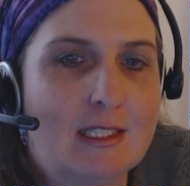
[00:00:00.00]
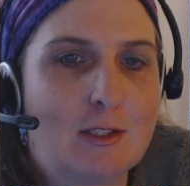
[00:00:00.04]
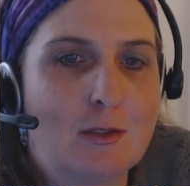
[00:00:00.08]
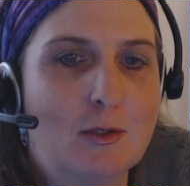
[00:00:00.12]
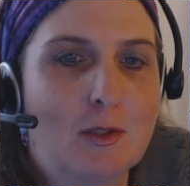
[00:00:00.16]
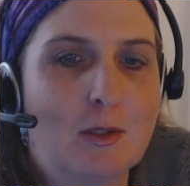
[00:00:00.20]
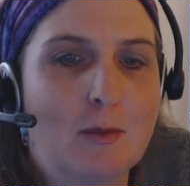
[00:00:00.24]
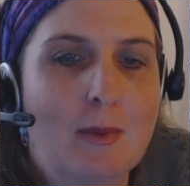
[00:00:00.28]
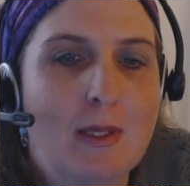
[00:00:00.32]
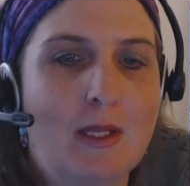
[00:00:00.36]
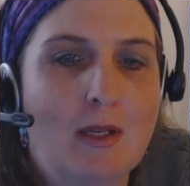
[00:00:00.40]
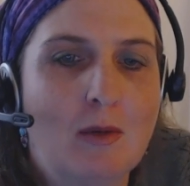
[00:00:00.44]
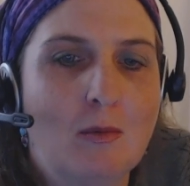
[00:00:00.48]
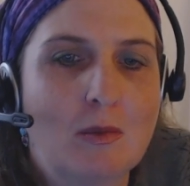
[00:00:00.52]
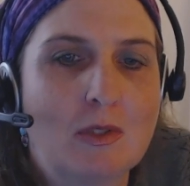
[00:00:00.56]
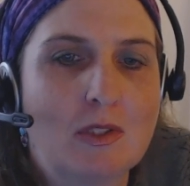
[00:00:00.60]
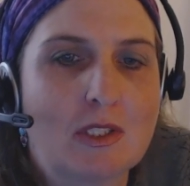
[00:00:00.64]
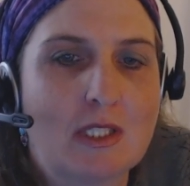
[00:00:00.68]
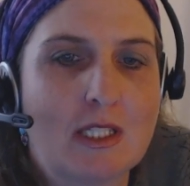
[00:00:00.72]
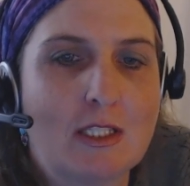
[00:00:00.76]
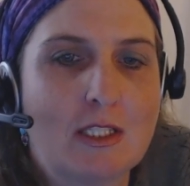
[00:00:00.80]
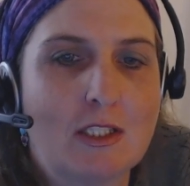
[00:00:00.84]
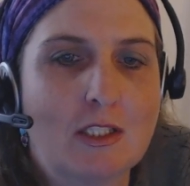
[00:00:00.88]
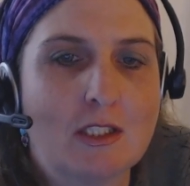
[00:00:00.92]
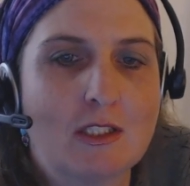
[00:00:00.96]
touch with me and we'll
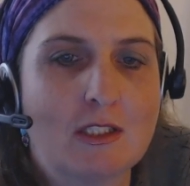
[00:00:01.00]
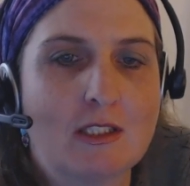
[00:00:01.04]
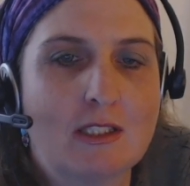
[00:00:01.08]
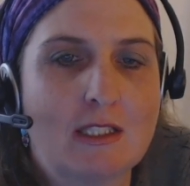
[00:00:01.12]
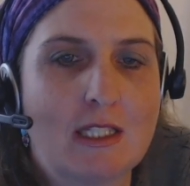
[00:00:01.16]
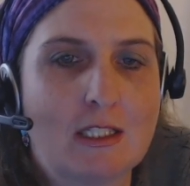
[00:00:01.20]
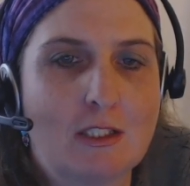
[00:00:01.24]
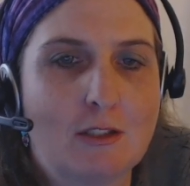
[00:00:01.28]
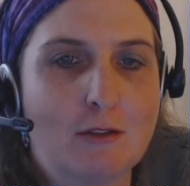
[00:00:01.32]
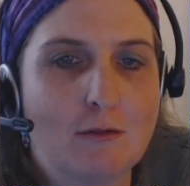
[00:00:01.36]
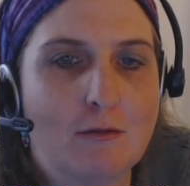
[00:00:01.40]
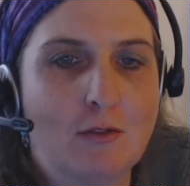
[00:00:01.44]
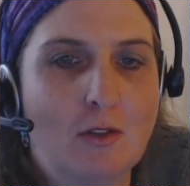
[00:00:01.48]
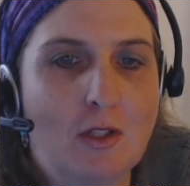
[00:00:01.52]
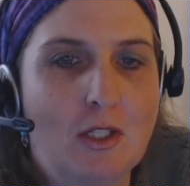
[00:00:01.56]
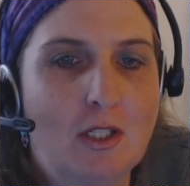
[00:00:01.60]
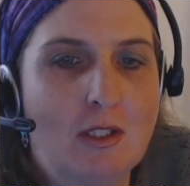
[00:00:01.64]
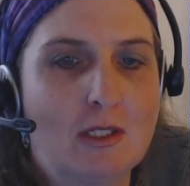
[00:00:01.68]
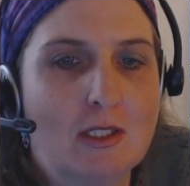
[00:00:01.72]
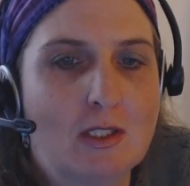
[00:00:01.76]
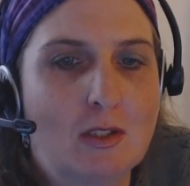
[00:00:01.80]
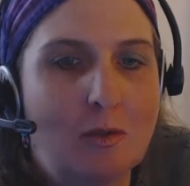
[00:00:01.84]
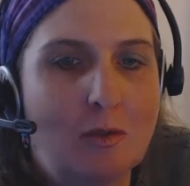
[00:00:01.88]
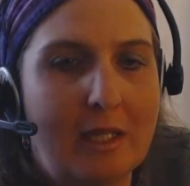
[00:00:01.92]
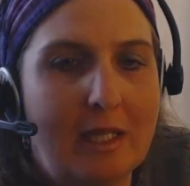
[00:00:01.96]
schedule the session for
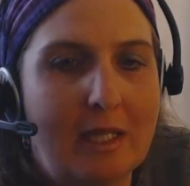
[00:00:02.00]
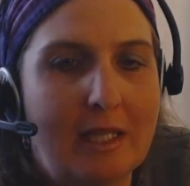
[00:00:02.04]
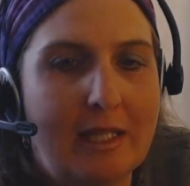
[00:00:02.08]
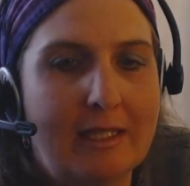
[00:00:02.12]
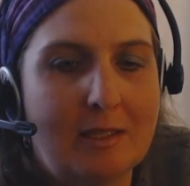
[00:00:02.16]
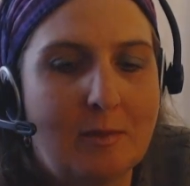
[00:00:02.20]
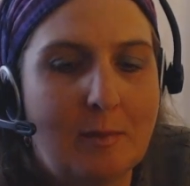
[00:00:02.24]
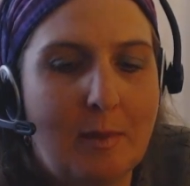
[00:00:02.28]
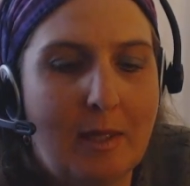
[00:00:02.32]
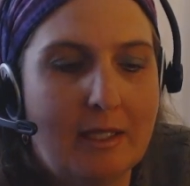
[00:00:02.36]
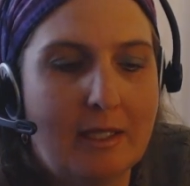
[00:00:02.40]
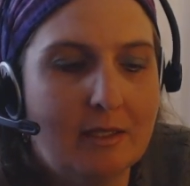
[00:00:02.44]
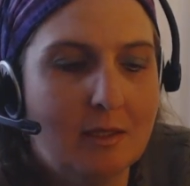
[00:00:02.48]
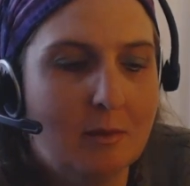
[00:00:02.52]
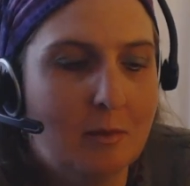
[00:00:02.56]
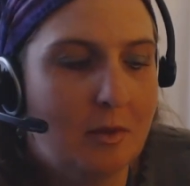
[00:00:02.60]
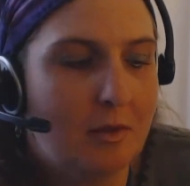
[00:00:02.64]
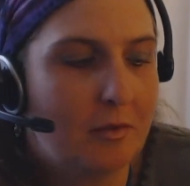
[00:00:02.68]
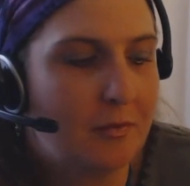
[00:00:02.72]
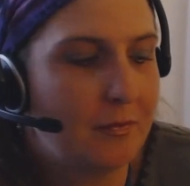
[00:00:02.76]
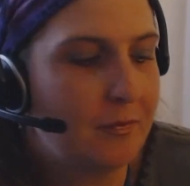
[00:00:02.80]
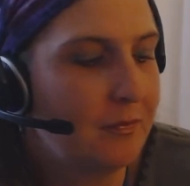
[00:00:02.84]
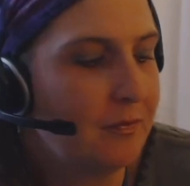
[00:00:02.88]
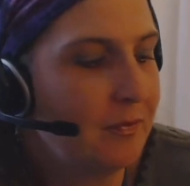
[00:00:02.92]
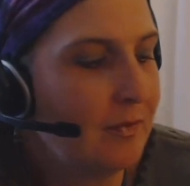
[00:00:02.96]
you as quickly as
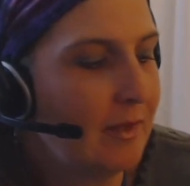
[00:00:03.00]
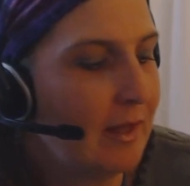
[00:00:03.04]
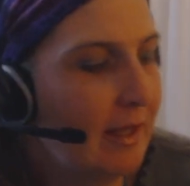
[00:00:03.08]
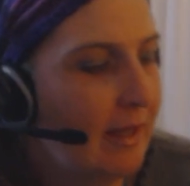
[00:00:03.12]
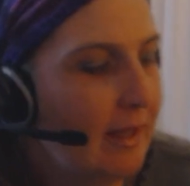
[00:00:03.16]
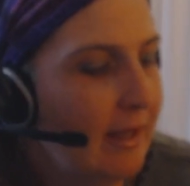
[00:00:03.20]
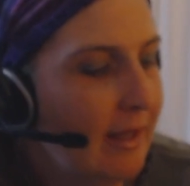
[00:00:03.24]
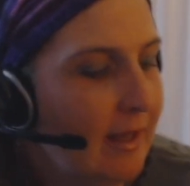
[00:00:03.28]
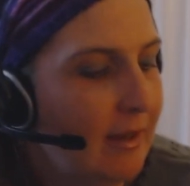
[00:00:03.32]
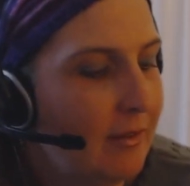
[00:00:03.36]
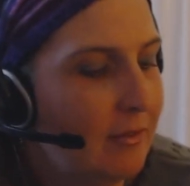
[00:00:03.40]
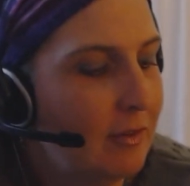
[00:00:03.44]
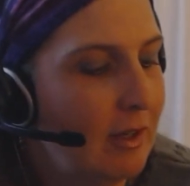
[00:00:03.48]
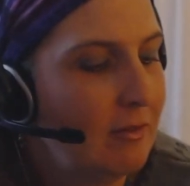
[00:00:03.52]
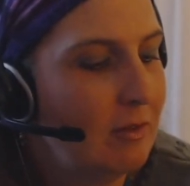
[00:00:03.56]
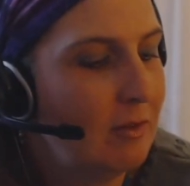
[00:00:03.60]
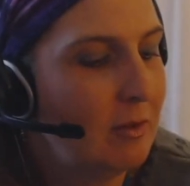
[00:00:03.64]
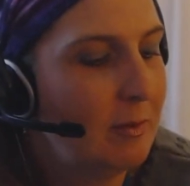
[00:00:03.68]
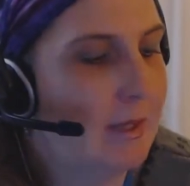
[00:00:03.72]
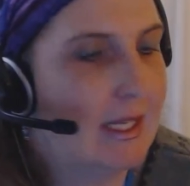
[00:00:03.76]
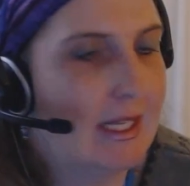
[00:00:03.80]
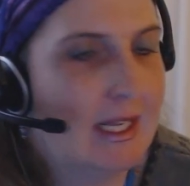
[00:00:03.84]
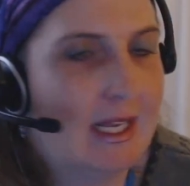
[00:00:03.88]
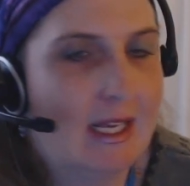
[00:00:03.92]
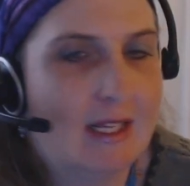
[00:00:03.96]
possible. For
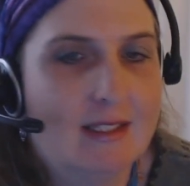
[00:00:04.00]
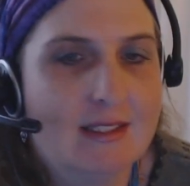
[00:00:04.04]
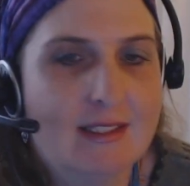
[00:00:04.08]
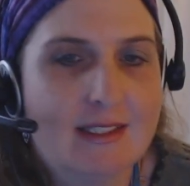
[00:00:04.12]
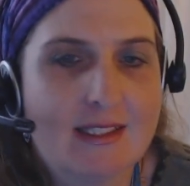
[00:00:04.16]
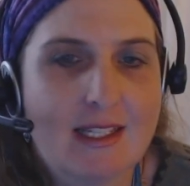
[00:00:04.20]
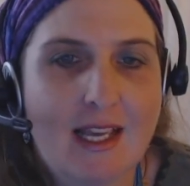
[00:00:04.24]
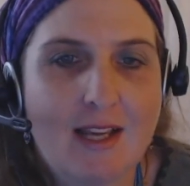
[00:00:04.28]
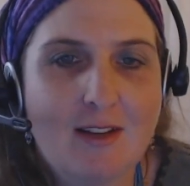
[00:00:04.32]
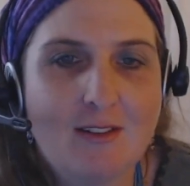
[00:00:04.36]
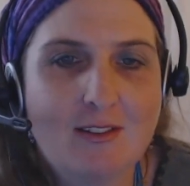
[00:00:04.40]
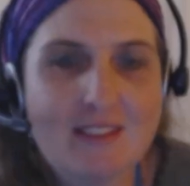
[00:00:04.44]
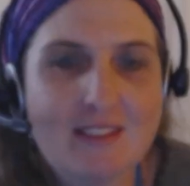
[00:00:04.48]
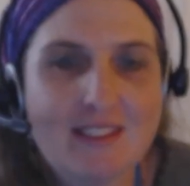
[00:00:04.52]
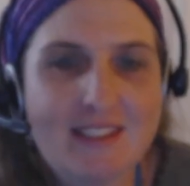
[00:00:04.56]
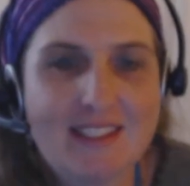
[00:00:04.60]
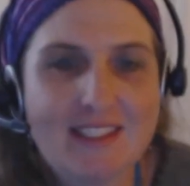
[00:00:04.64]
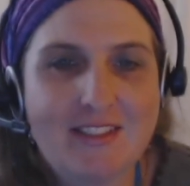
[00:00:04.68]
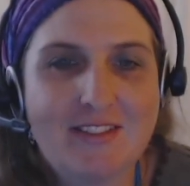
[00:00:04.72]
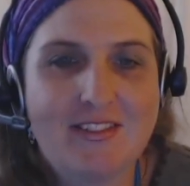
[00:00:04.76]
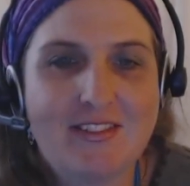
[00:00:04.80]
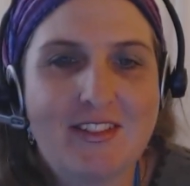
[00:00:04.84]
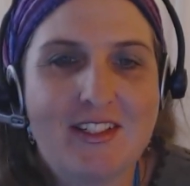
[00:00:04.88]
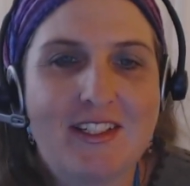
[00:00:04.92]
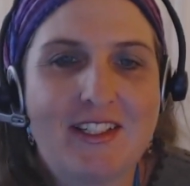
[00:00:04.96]
everybody else, I will
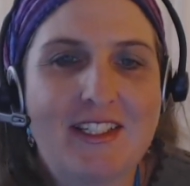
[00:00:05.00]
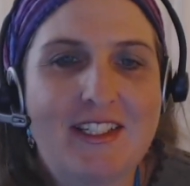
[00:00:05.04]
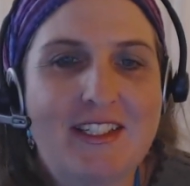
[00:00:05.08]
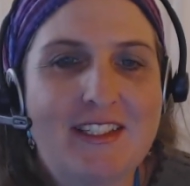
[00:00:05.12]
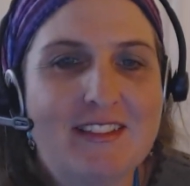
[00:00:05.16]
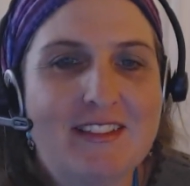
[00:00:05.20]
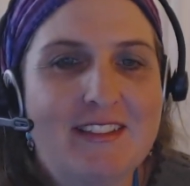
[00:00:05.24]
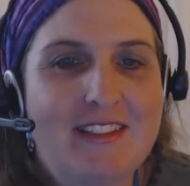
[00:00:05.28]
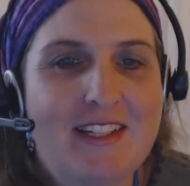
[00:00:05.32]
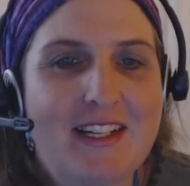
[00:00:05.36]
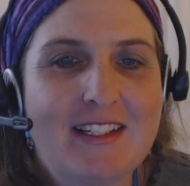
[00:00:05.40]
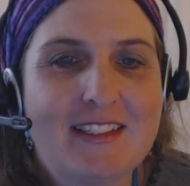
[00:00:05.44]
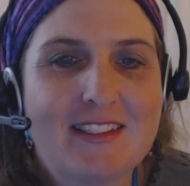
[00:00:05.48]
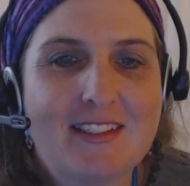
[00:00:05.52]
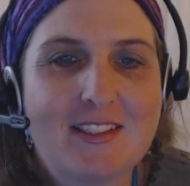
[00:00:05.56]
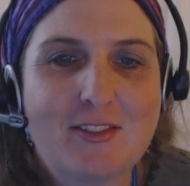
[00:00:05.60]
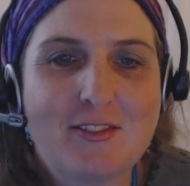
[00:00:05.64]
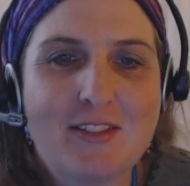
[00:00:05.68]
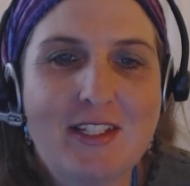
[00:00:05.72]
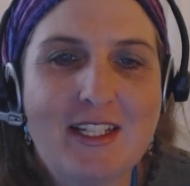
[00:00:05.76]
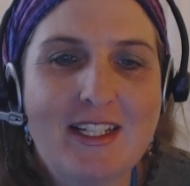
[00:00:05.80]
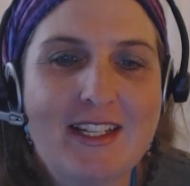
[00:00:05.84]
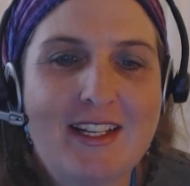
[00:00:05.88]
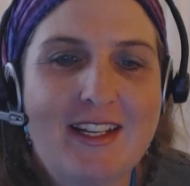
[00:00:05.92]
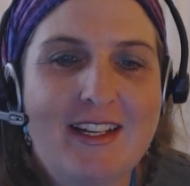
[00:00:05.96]
see you all here next
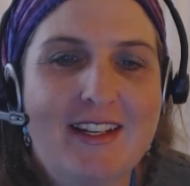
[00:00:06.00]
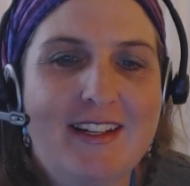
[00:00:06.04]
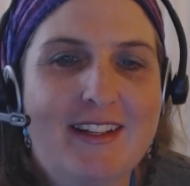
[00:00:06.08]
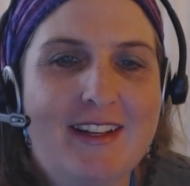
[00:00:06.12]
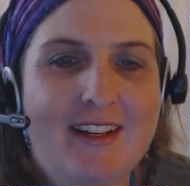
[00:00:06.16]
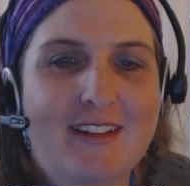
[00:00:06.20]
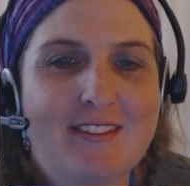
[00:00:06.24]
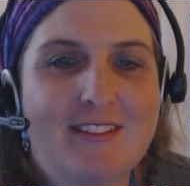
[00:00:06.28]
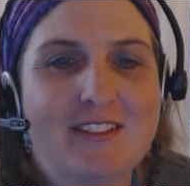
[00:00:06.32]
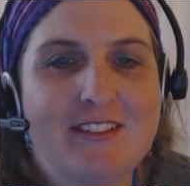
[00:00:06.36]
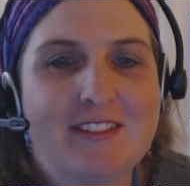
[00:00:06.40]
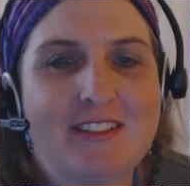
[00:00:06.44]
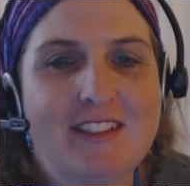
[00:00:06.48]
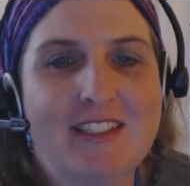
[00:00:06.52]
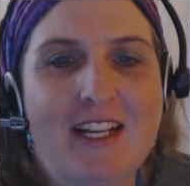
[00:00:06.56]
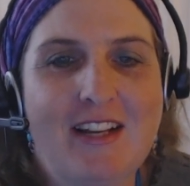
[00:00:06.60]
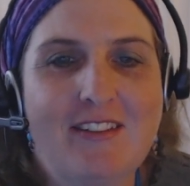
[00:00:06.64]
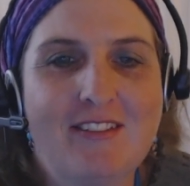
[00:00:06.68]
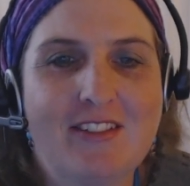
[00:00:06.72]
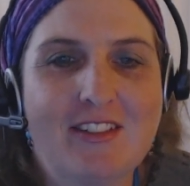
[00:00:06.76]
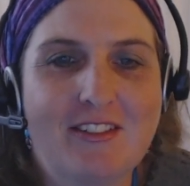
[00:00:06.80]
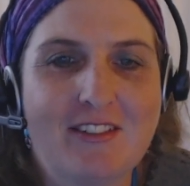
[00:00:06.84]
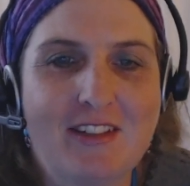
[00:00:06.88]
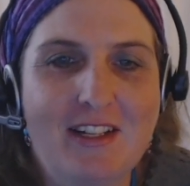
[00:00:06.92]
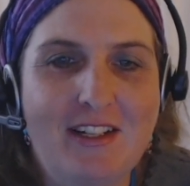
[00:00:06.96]
week. Everyone
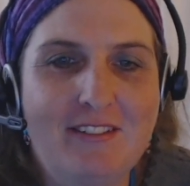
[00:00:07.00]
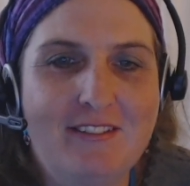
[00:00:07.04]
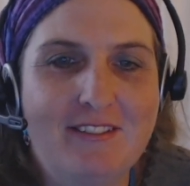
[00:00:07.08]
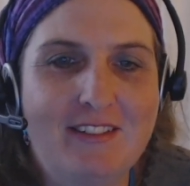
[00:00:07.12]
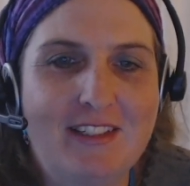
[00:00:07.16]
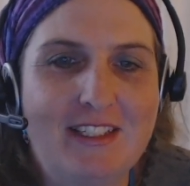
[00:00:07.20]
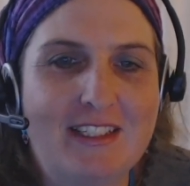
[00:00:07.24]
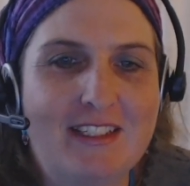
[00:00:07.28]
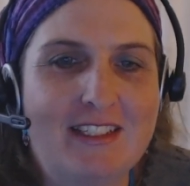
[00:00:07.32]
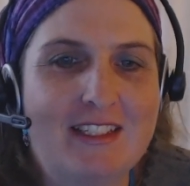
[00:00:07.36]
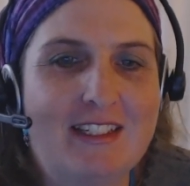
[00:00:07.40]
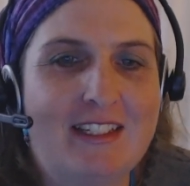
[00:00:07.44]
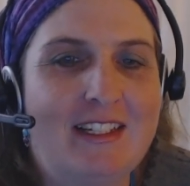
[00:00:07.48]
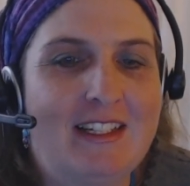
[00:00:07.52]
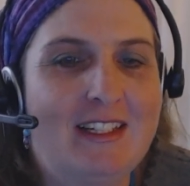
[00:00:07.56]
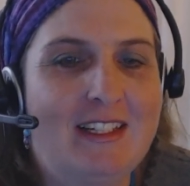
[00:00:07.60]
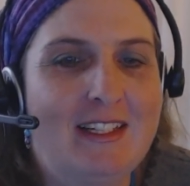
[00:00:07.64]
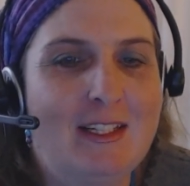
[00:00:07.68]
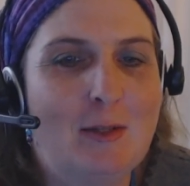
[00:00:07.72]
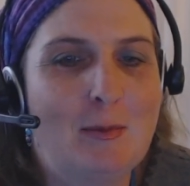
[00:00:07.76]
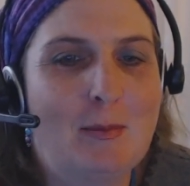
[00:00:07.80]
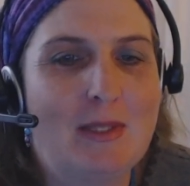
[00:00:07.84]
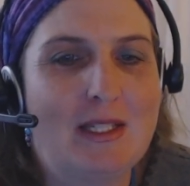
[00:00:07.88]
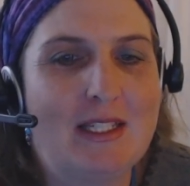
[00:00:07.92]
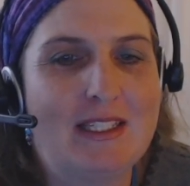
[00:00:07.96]
have a great week.
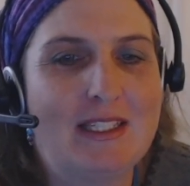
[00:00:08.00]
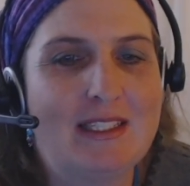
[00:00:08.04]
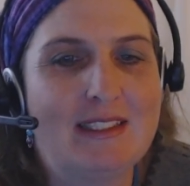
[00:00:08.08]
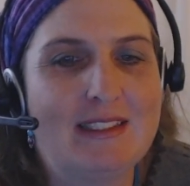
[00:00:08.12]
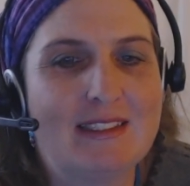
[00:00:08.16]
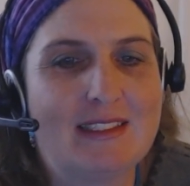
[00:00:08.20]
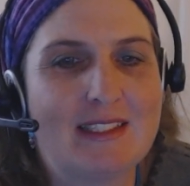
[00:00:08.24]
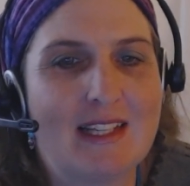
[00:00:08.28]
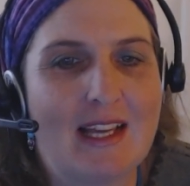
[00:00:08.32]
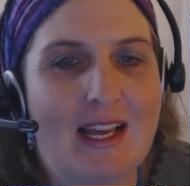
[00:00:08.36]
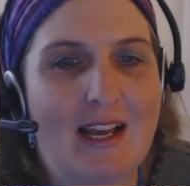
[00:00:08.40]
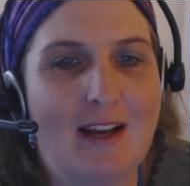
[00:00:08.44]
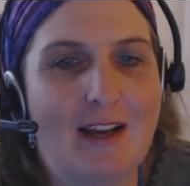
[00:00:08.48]
Peace